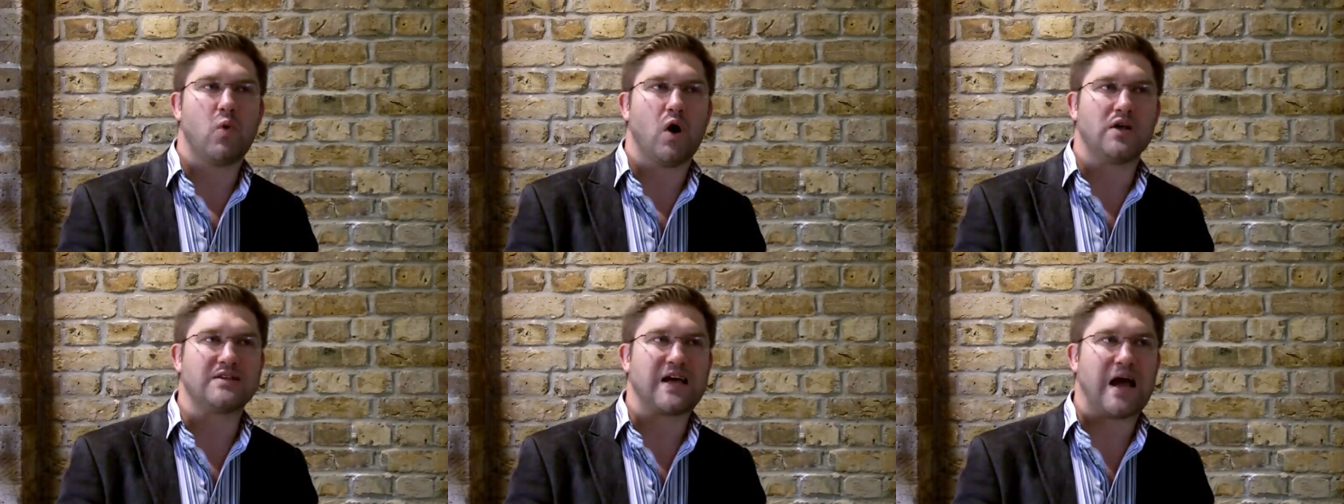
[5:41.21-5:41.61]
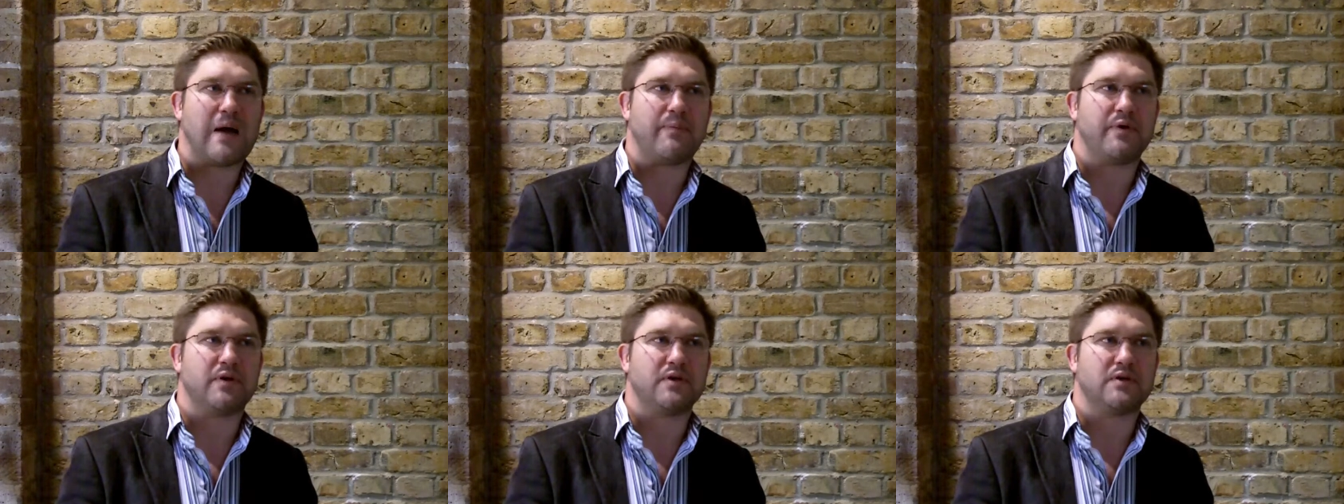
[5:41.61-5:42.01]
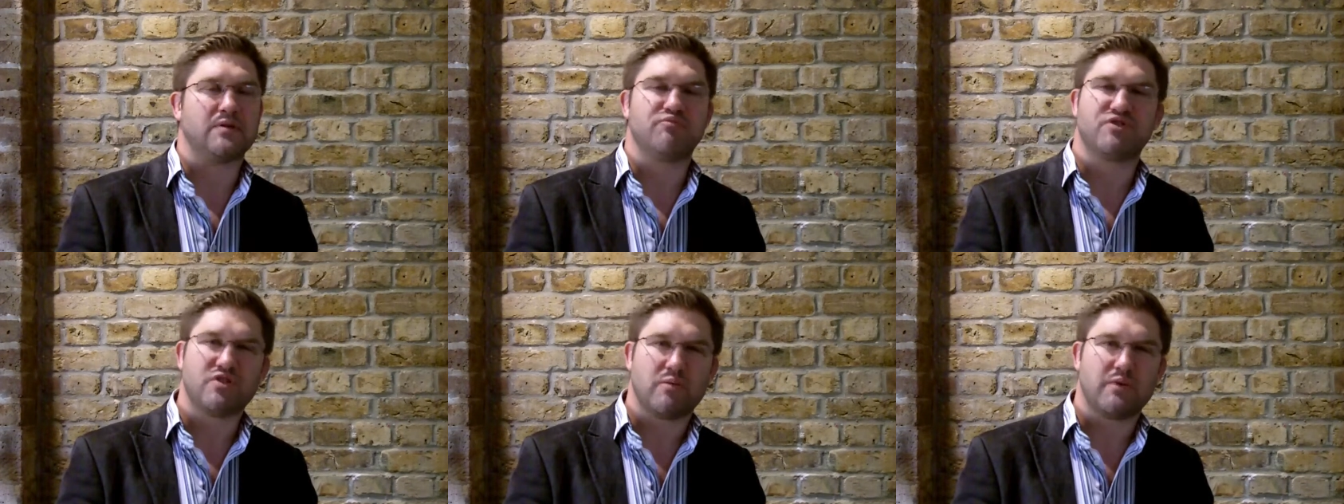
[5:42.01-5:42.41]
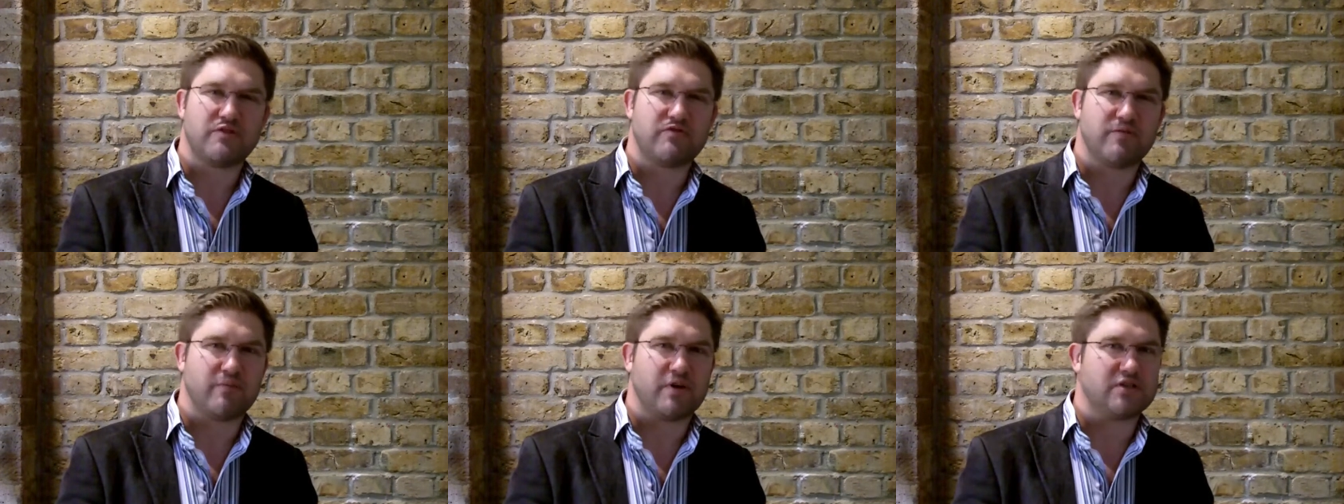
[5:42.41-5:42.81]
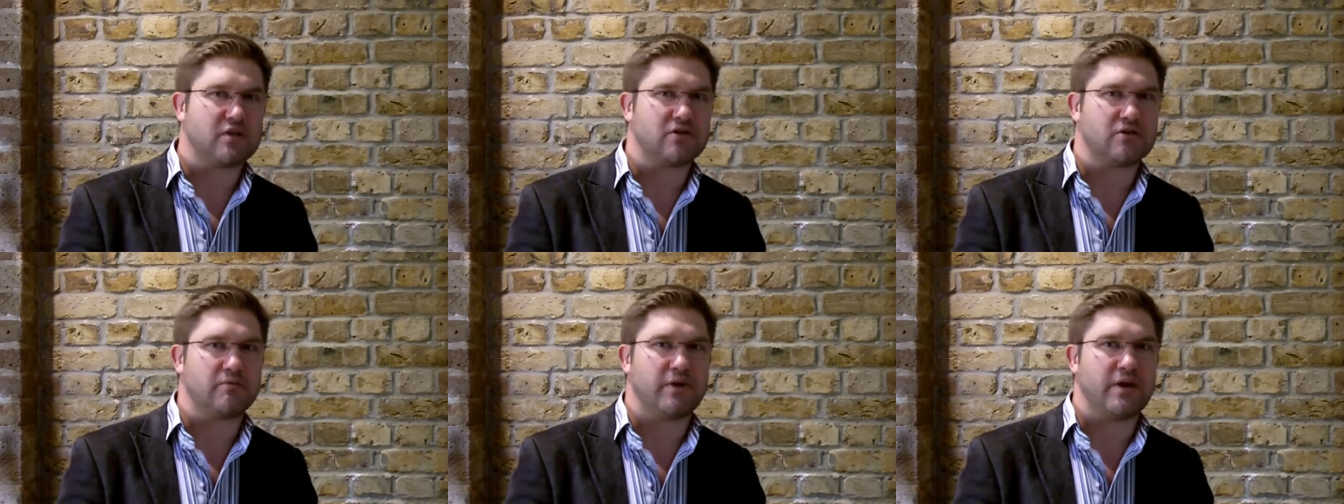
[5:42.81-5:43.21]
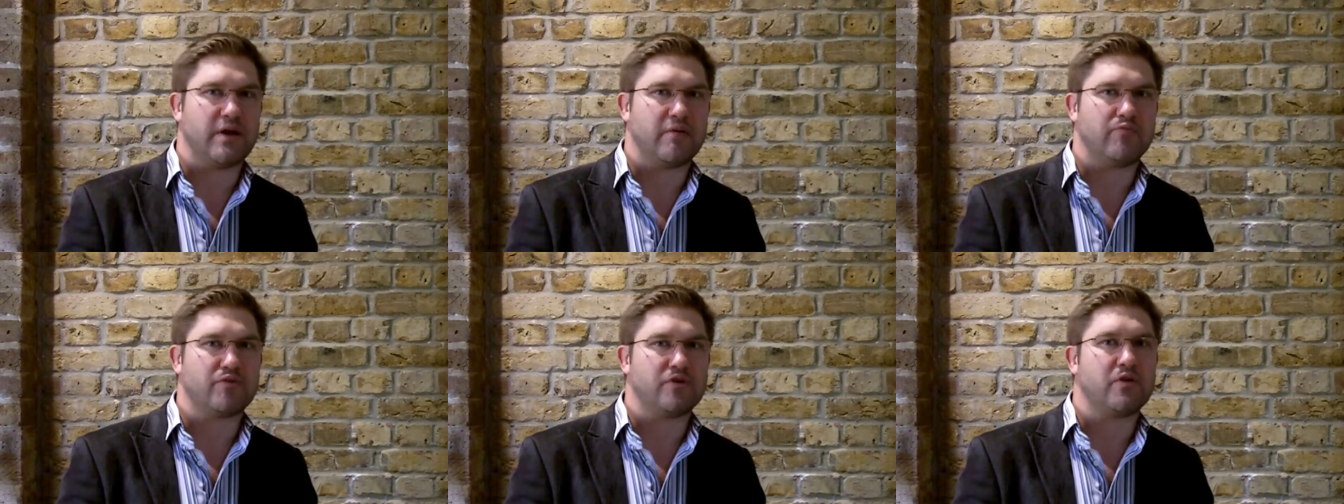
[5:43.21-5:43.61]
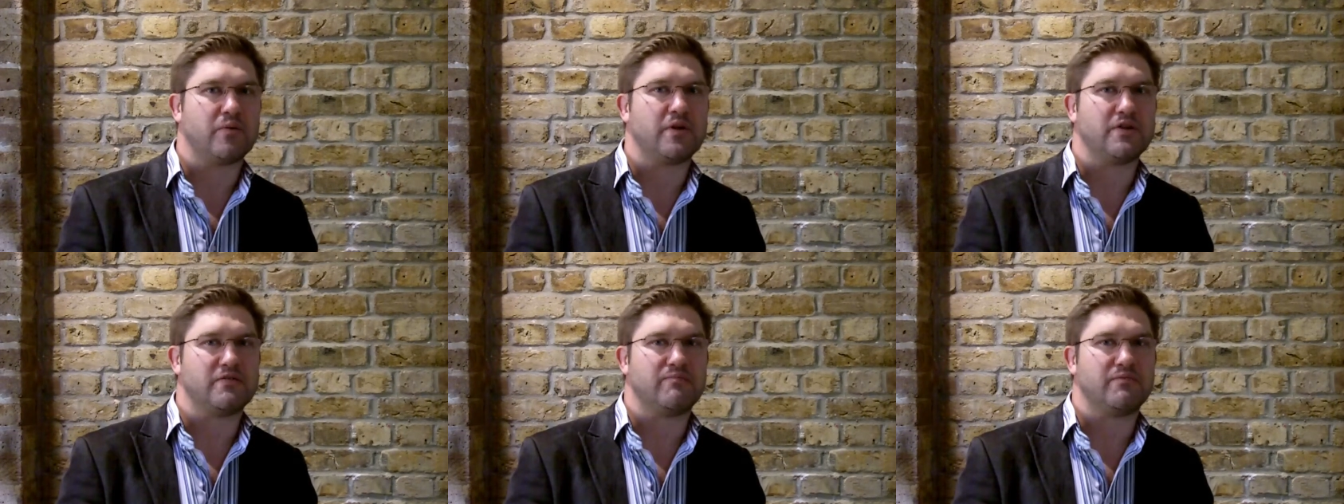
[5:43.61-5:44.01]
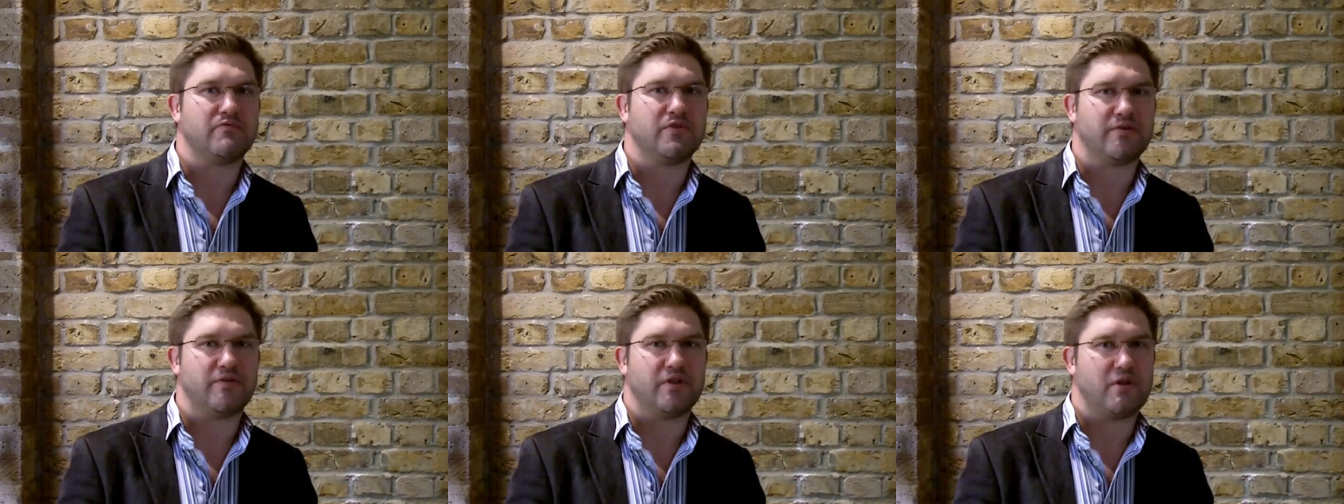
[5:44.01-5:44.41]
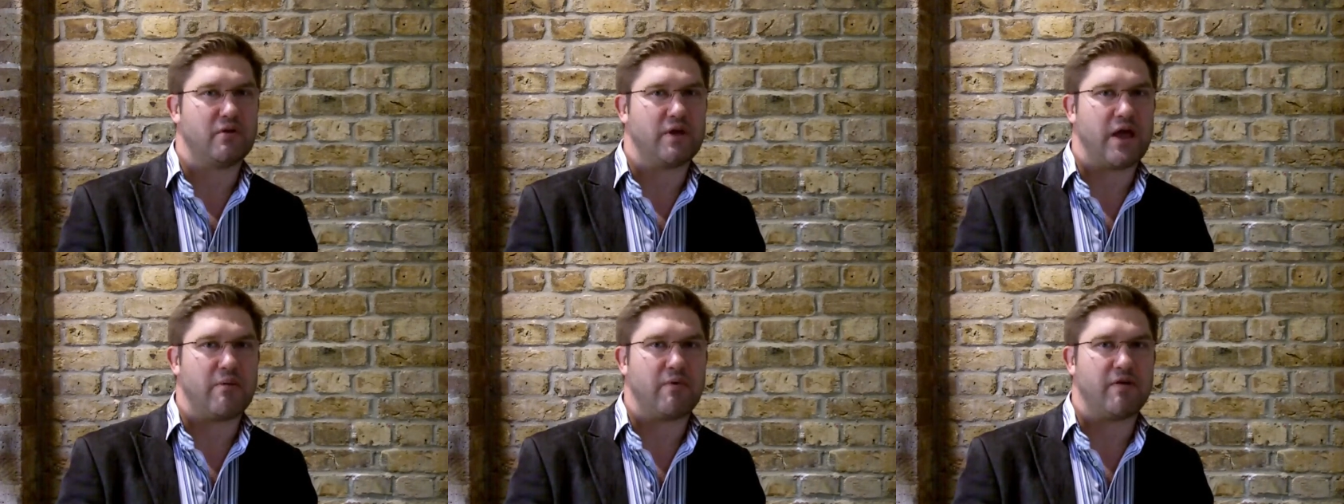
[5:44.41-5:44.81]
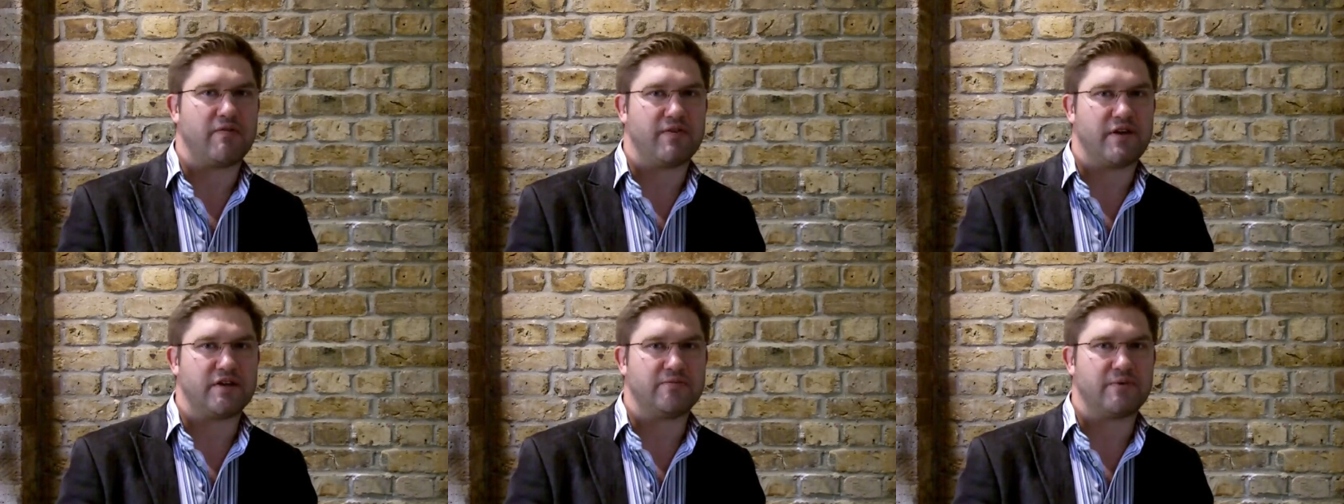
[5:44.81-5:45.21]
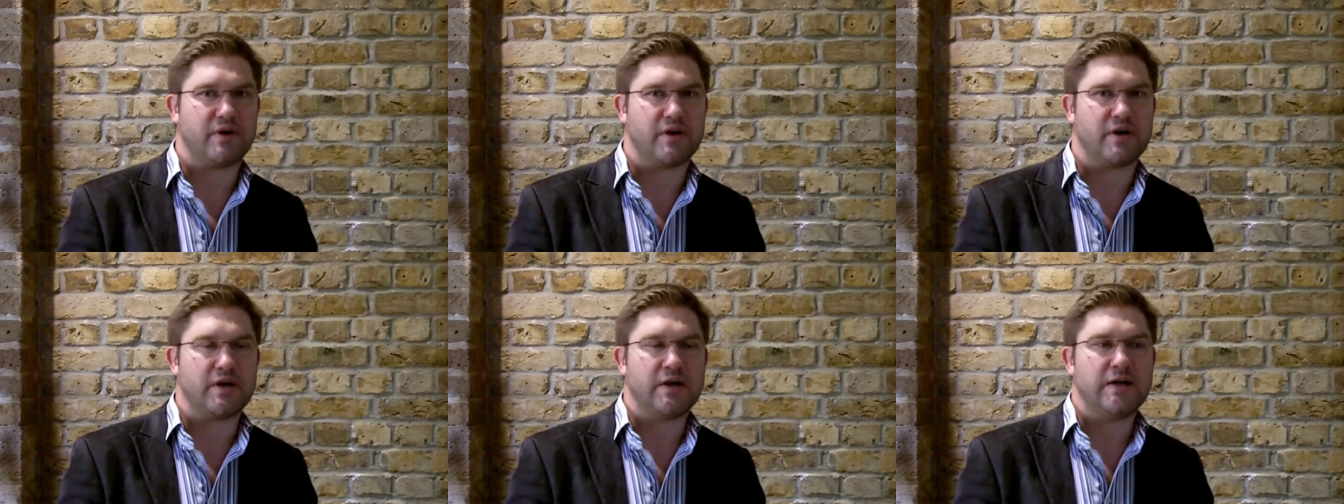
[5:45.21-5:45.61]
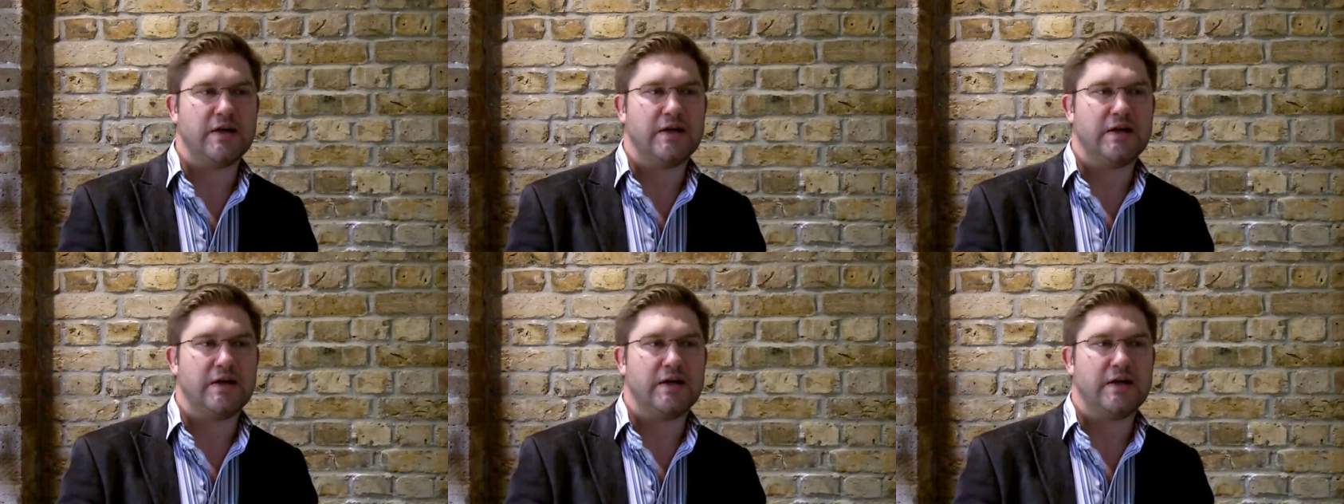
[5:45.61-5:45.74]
What's happened, predominantly driven by social media and predominantly driven in the UK by Facebook,